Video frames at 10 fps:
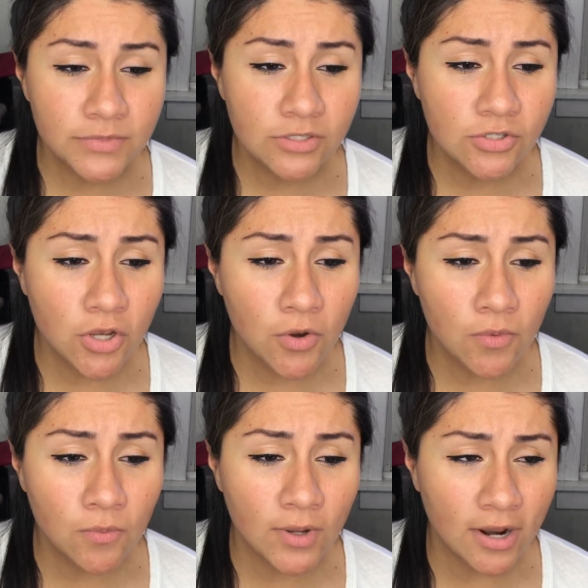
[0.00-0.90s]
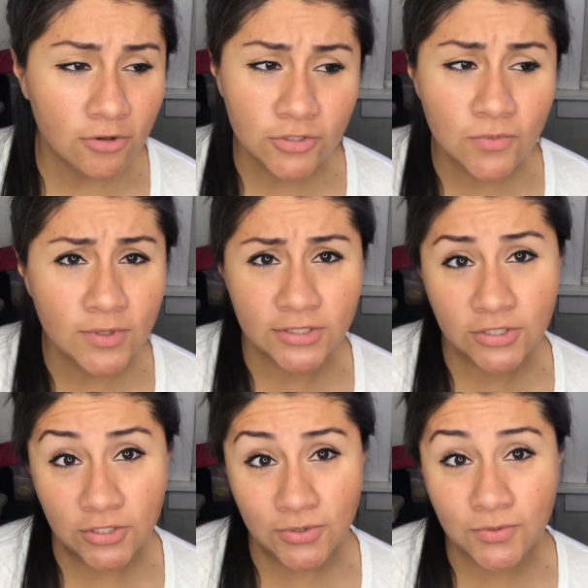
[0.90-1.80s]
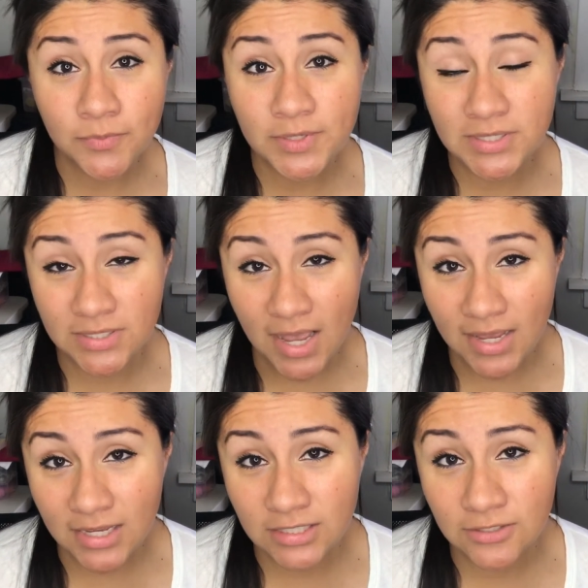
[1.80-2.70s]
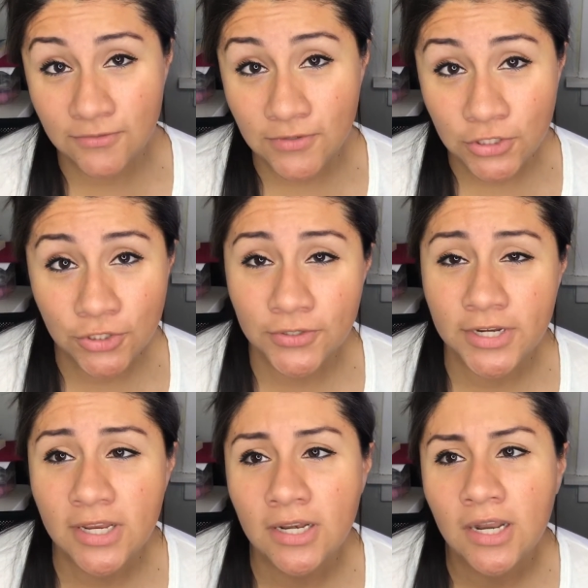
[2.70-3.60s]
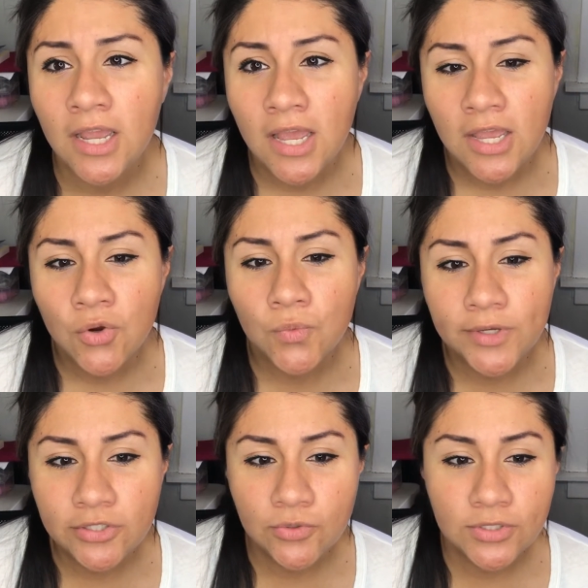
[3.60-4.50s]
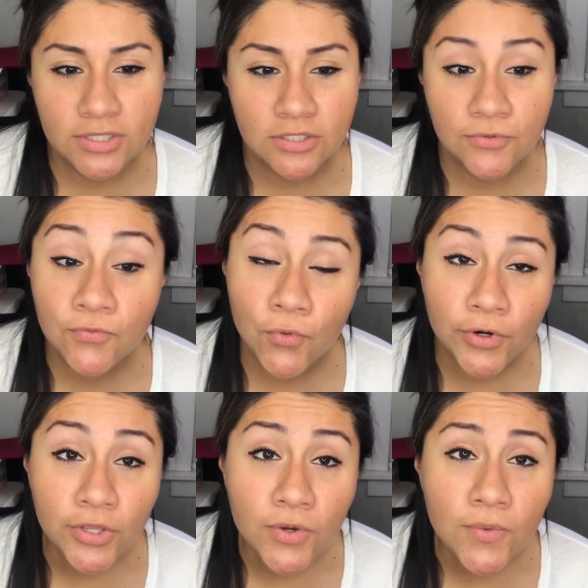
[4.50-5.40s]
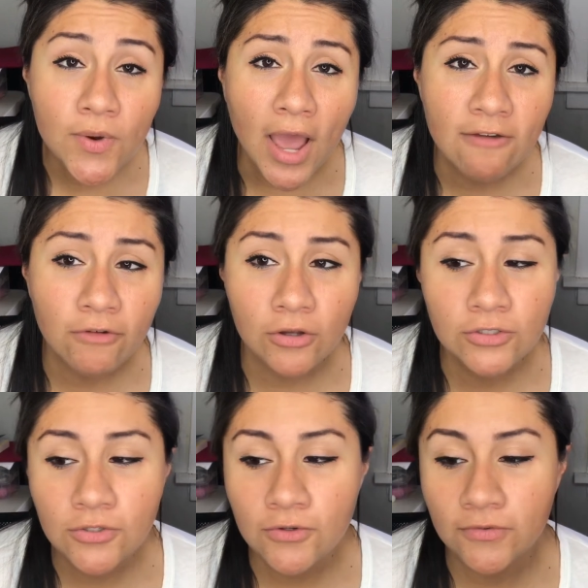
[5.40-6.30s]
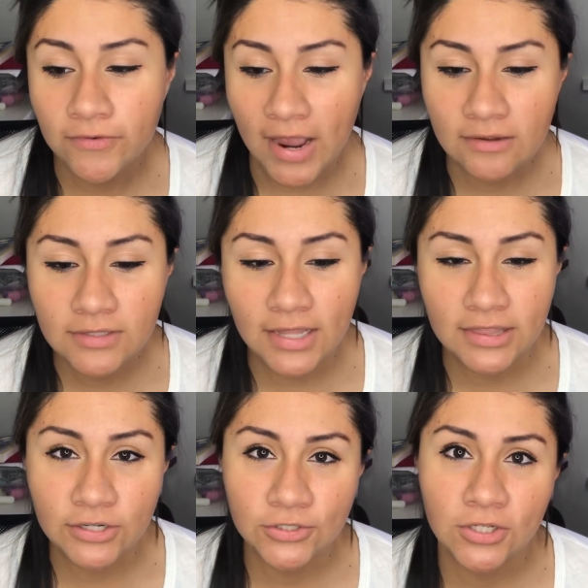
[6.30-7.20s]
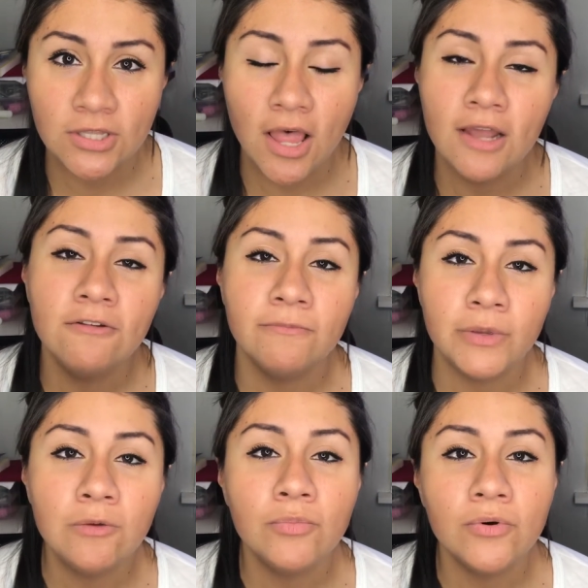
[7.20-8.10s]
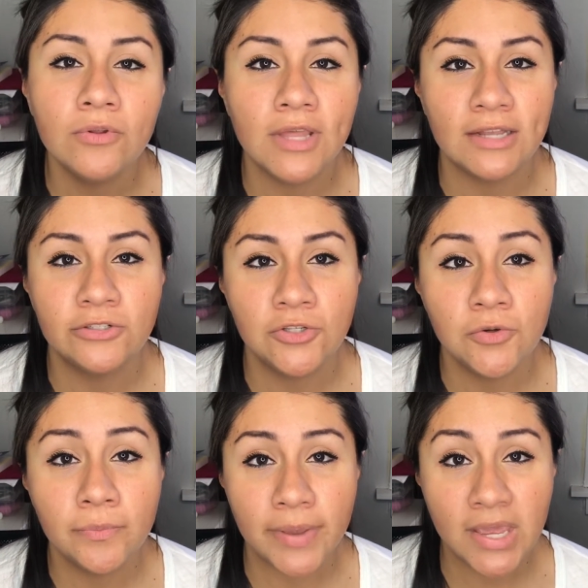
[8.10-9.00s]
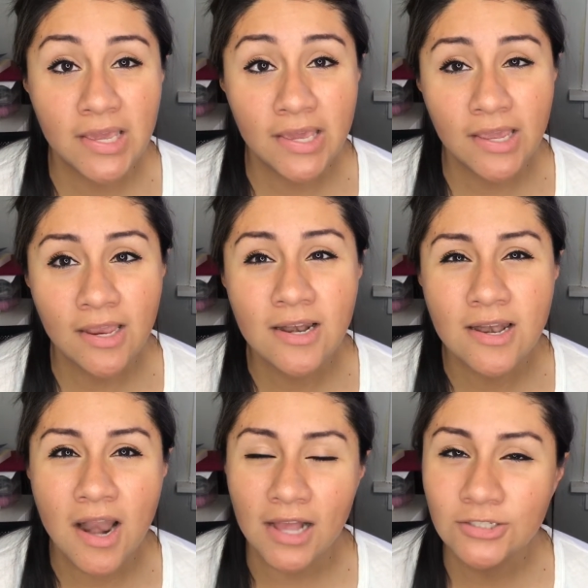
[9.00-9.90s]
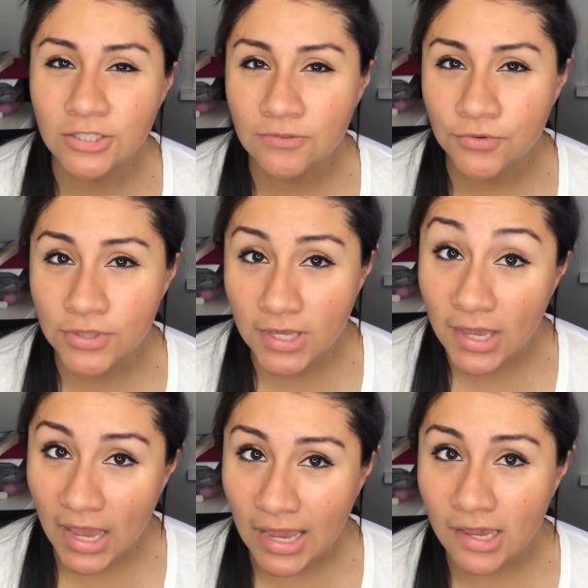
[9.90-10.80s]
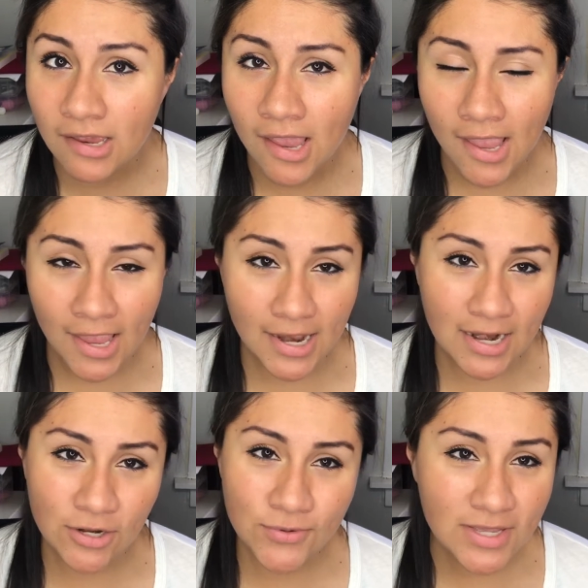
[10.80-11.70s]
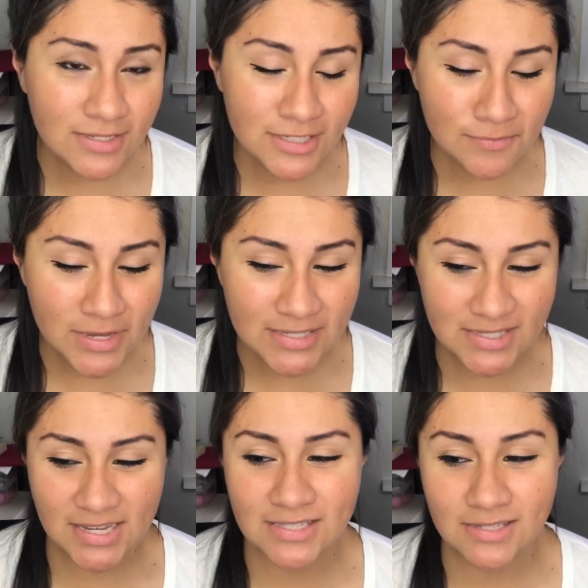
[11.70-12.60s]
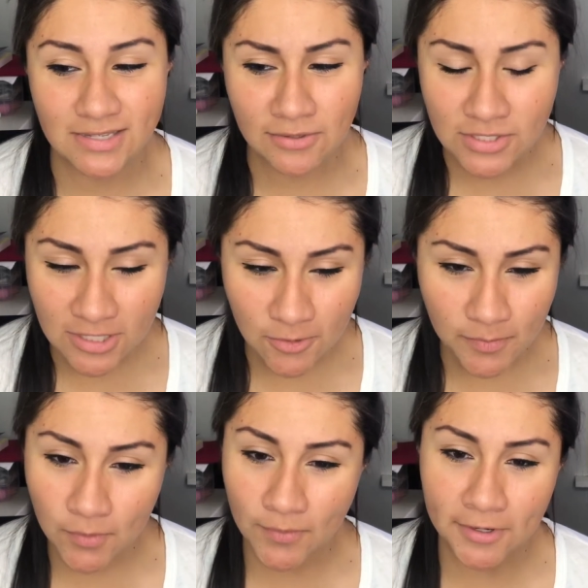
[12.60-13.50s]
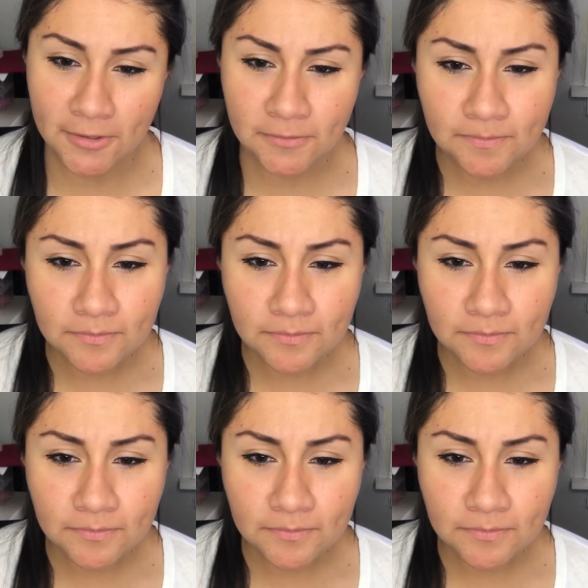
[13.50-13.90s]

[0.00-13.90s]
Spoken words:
So what I also want to do, besides featuring resources for you, I've also found that there's a lot of people that do baking, not just for the cake. And I know that doesn't make sense, it sounds a little bit weird,